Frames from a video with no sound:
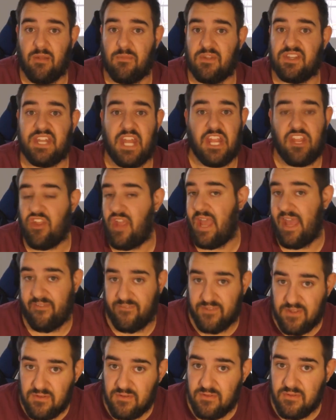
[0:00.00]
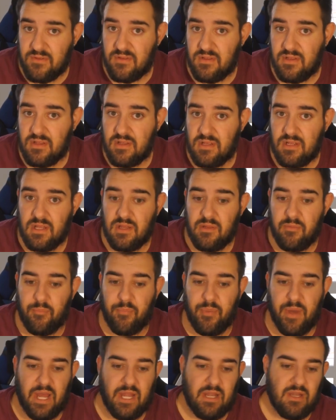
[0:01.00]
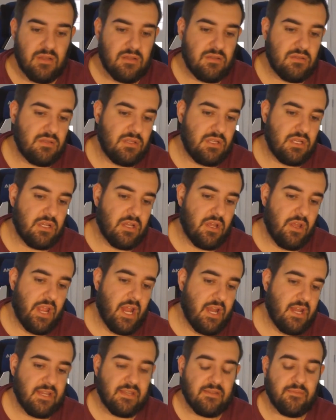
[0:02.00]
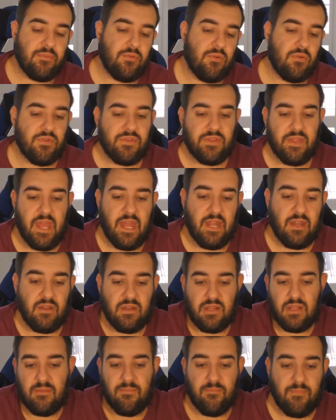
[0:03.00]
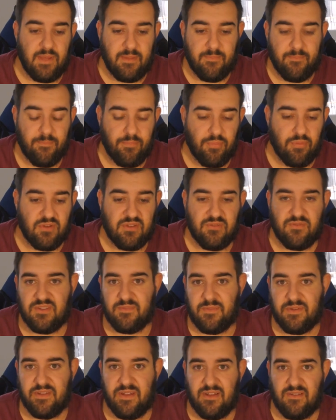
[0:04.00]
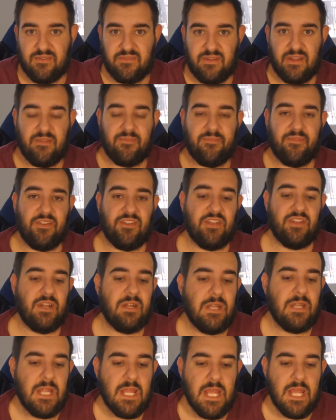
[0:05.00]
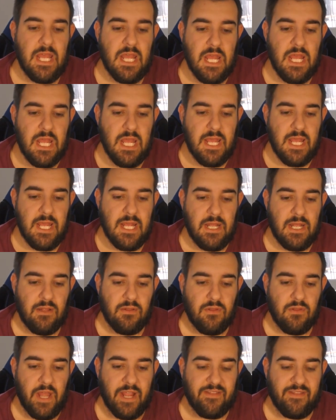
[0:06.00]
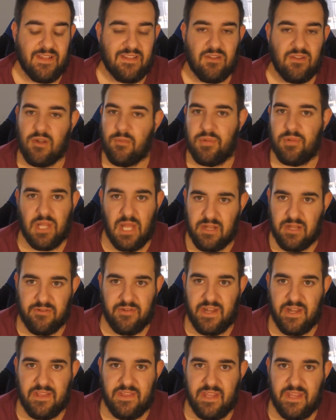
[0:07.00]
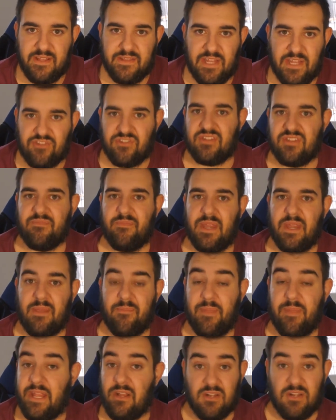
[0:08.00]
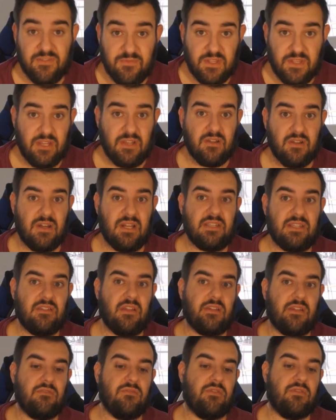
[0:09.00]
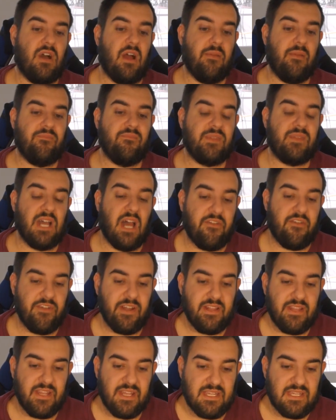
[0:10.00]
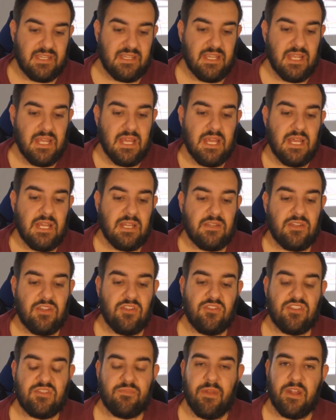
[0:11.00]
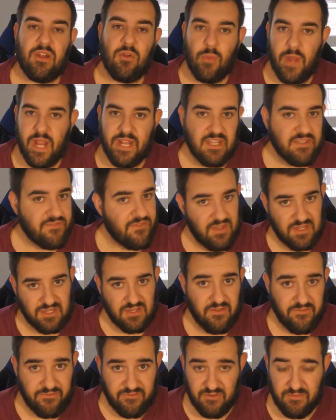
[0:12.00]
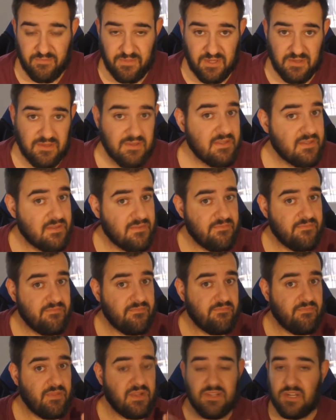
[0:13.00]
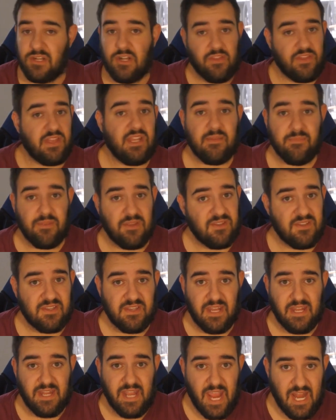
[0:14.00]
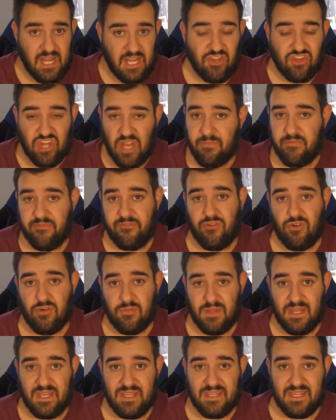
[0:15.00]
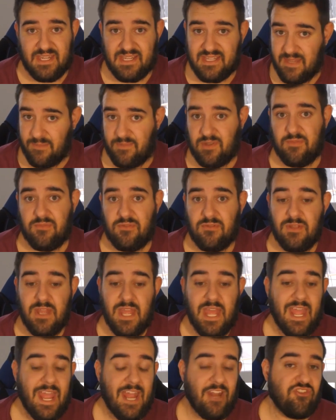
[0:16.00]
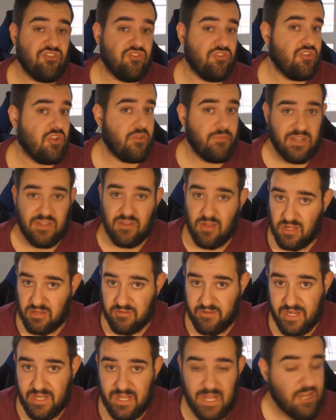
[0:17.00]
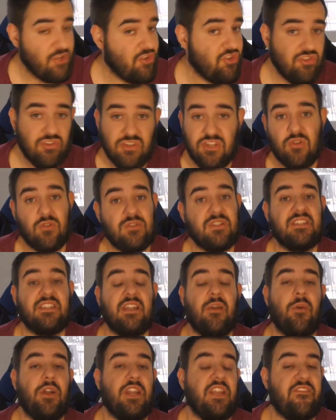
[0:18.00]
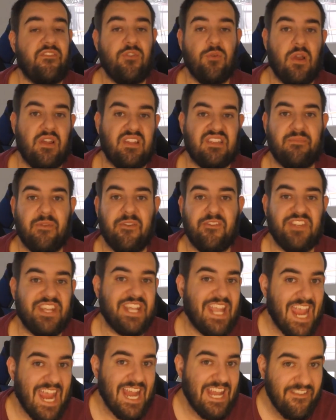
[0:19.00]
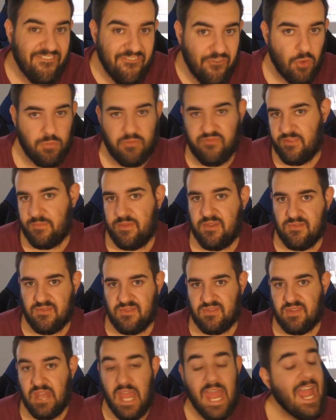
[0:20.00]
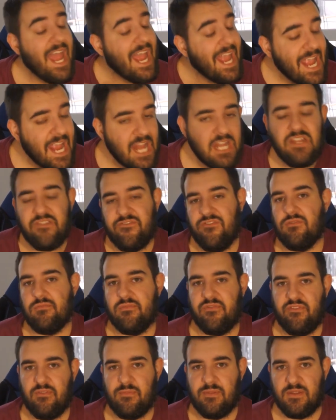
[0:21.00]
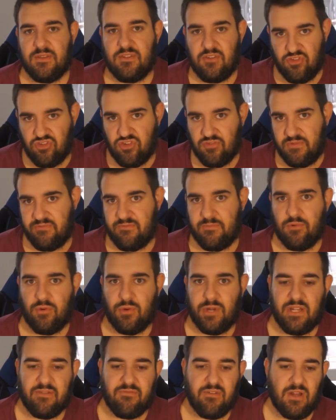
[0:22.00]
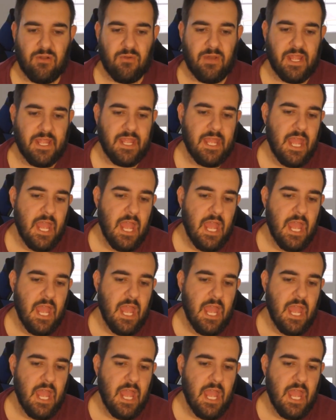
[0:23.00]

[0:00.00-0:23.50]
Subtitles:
I'm not saying you have to, but, you know, any support that can be brought towards my channel is greatly appreciated. Like, that's not a plug or anything. That's just me being honest with you guys. Like, look, I'm covering this to spread awareness first off for abuse, because I don't think abuse in any shape or form is acceptable and should not be tolerated. And you should talk to someone if you are experiencing any form of abuse. Any form of abuse, you should be reporting it right away.